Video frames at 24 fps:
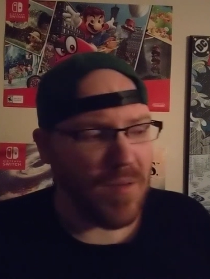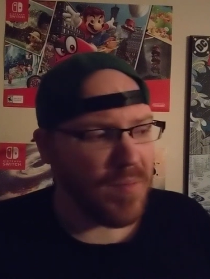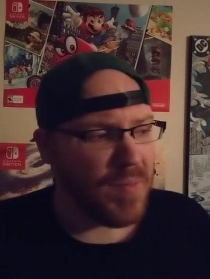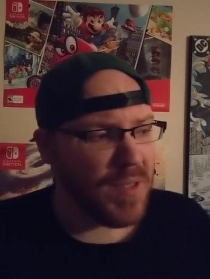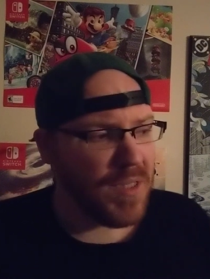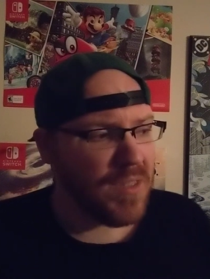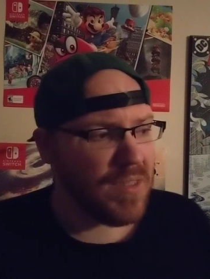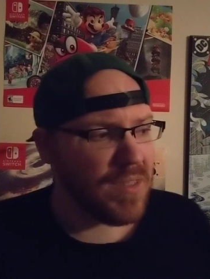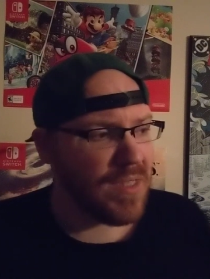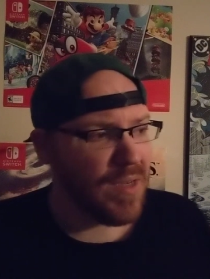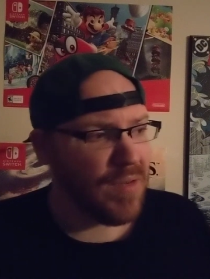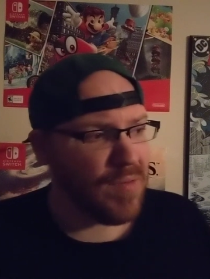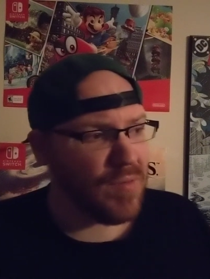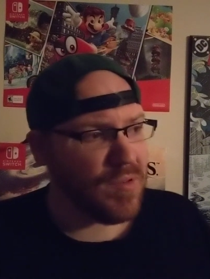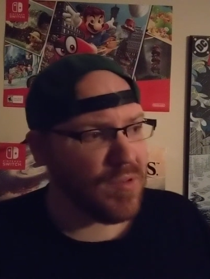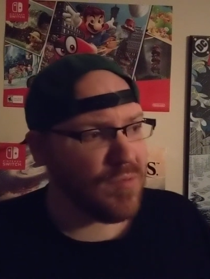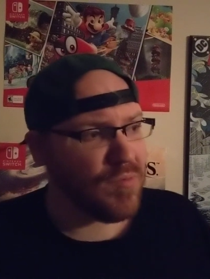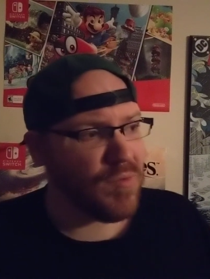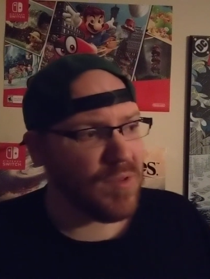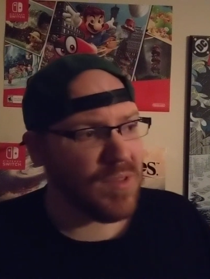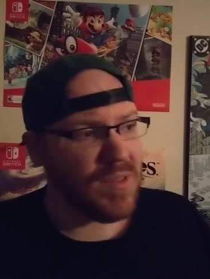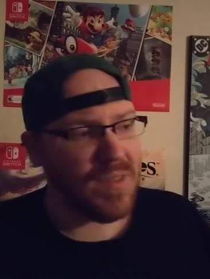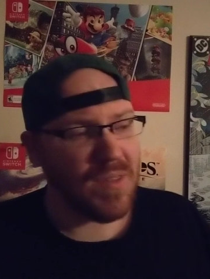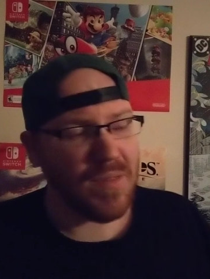Bitch, that was
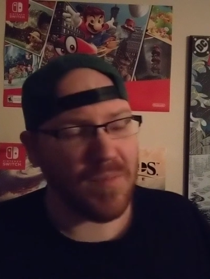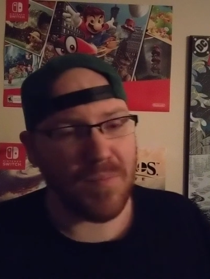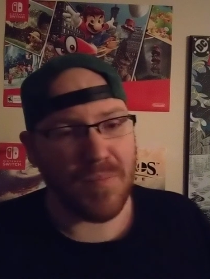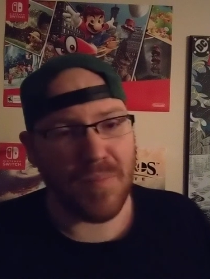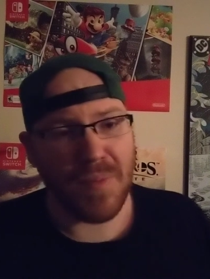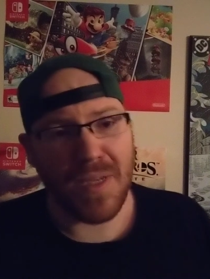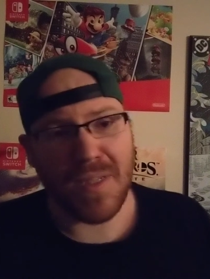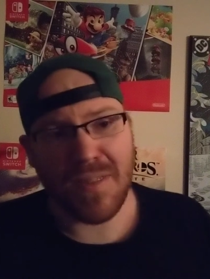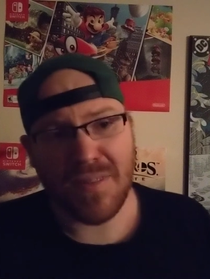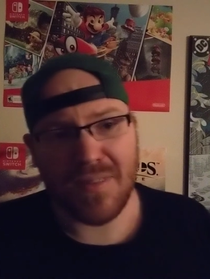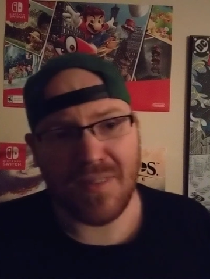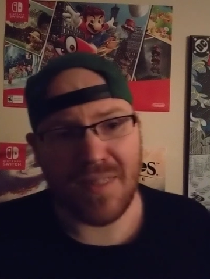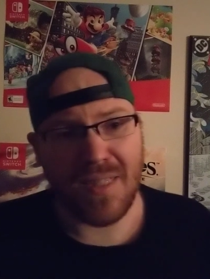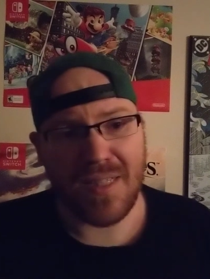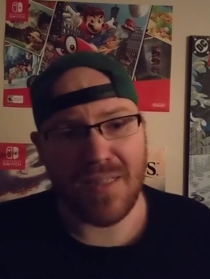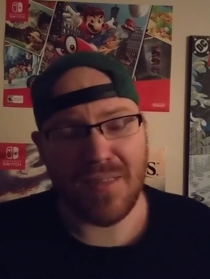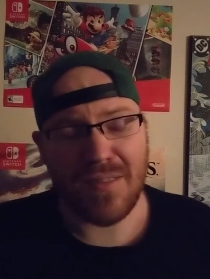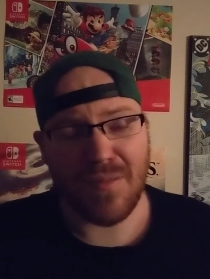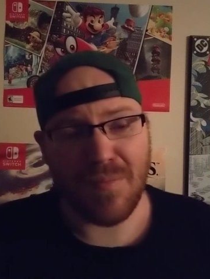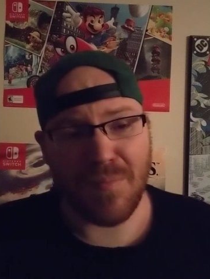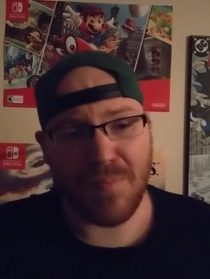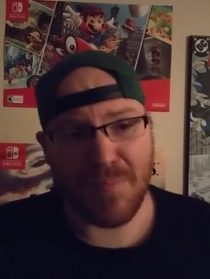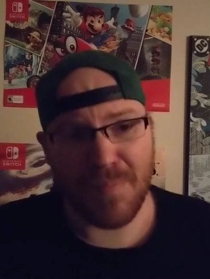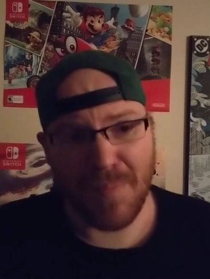one of the best
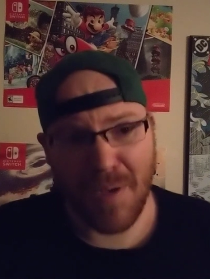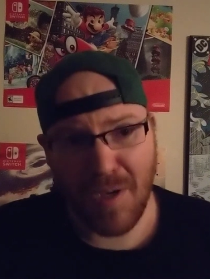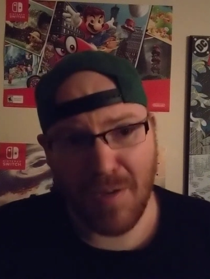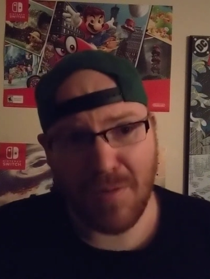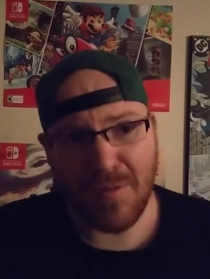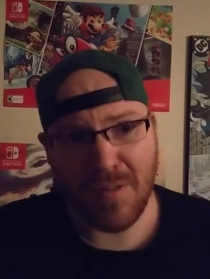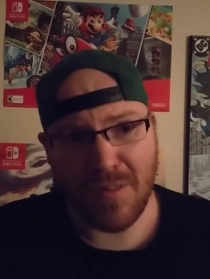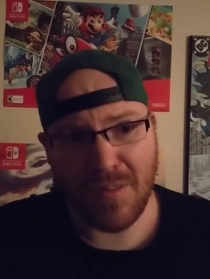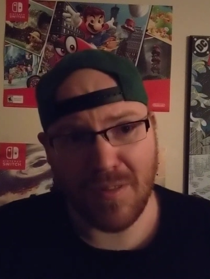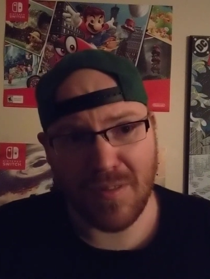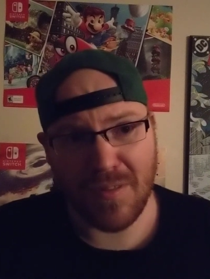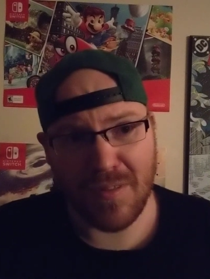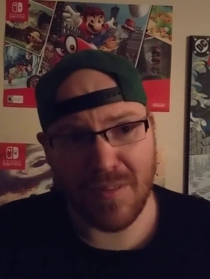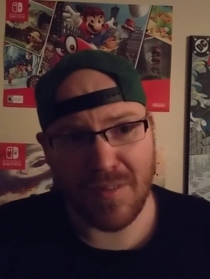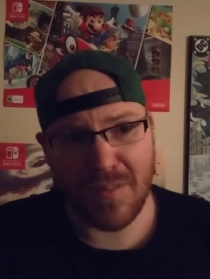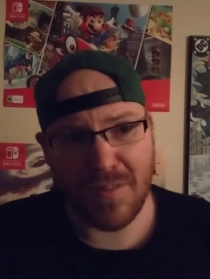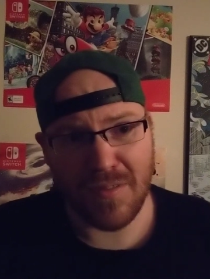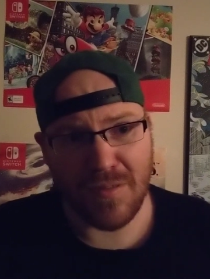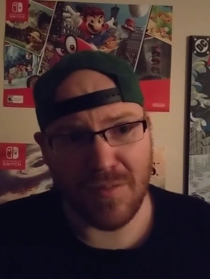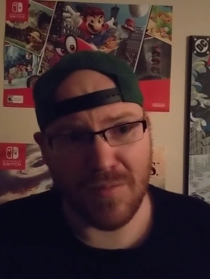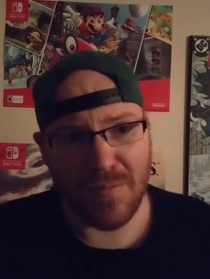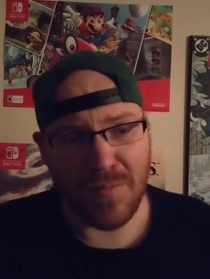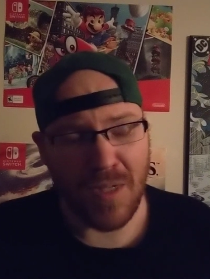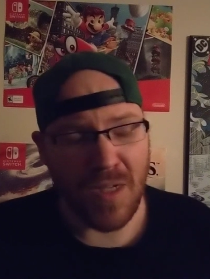things about the
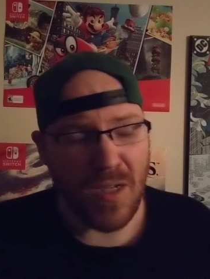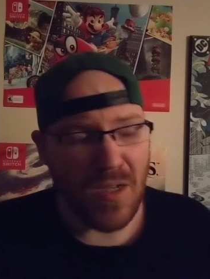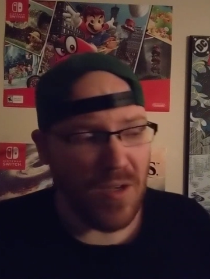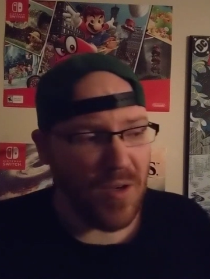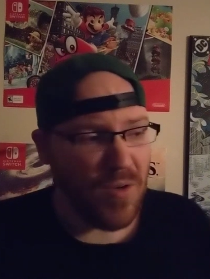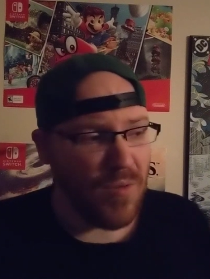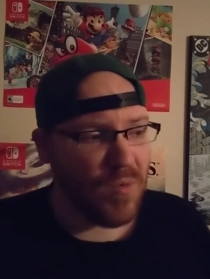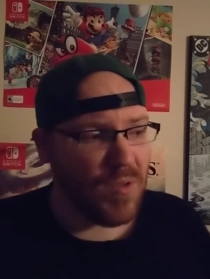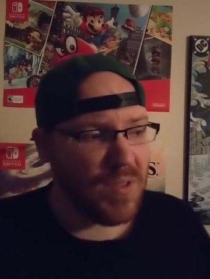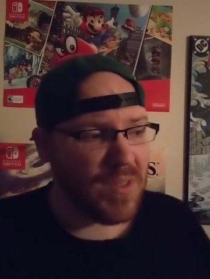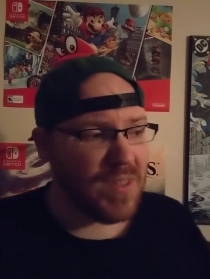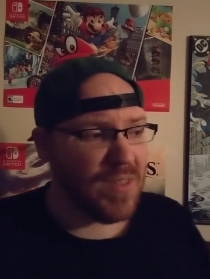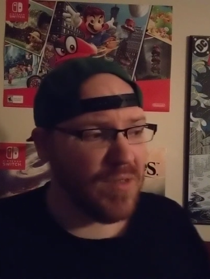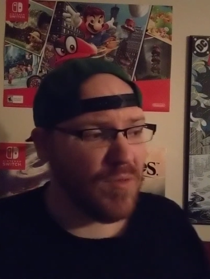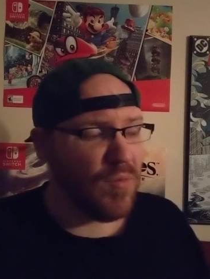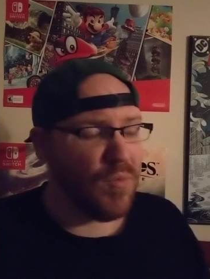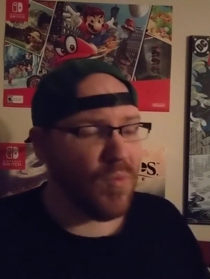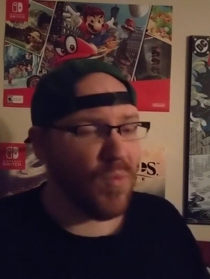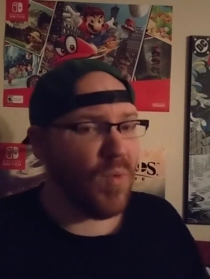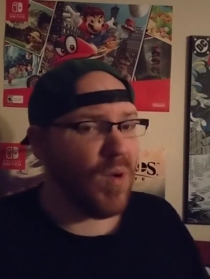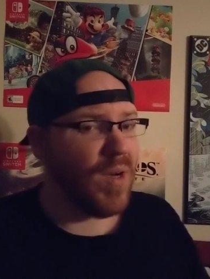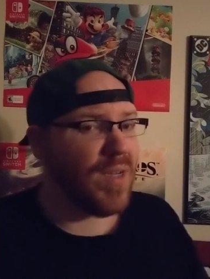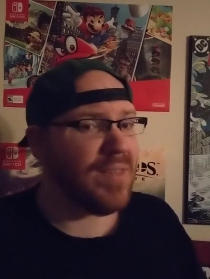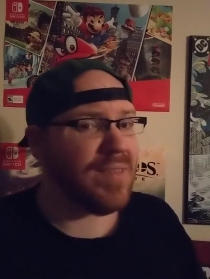system was it
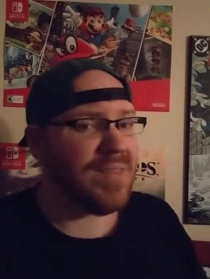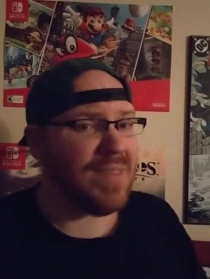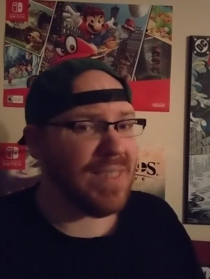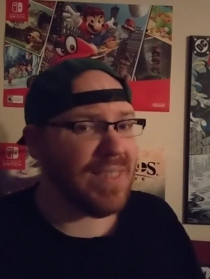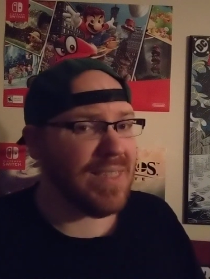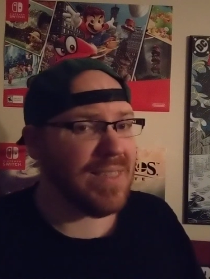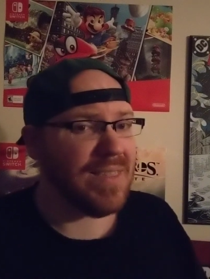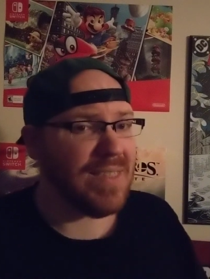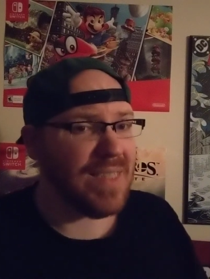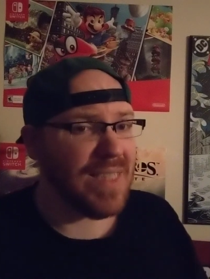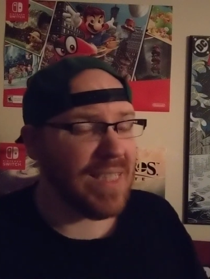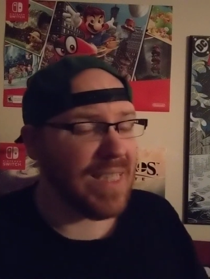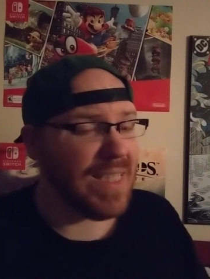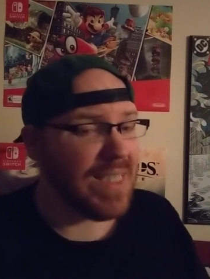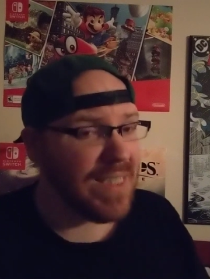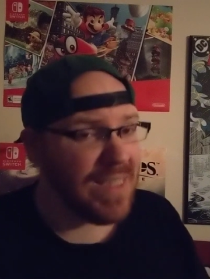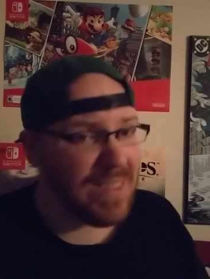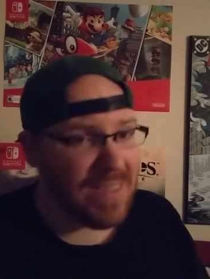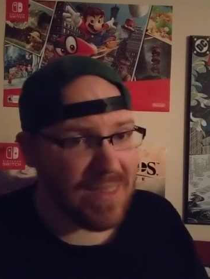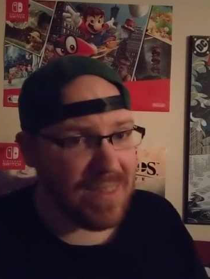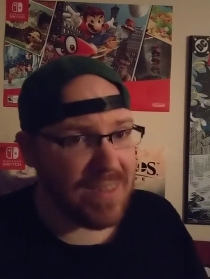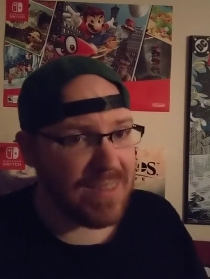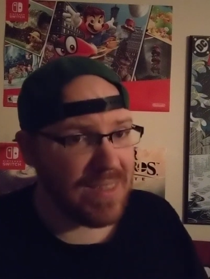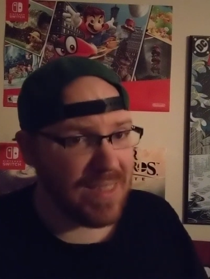wasn't
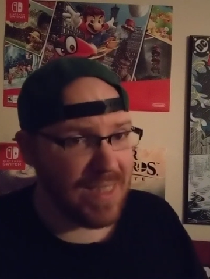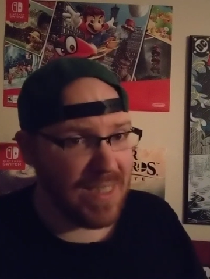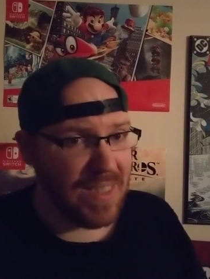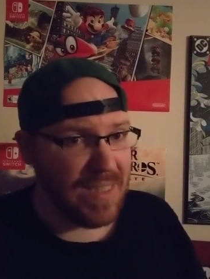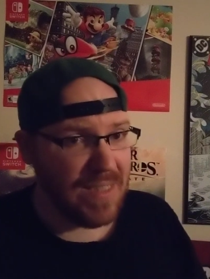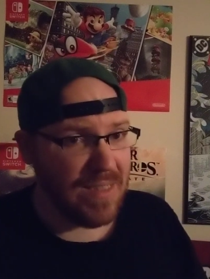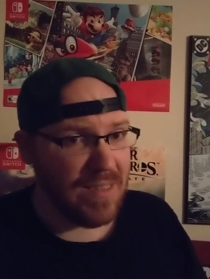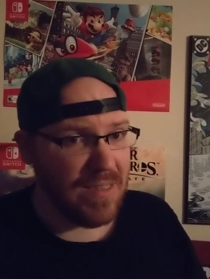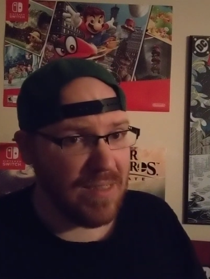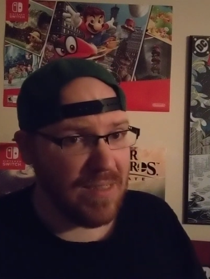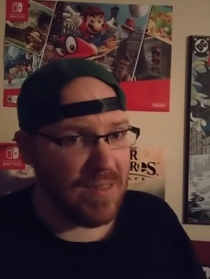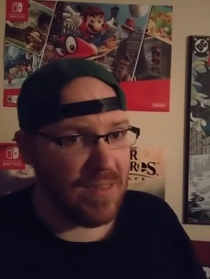easy.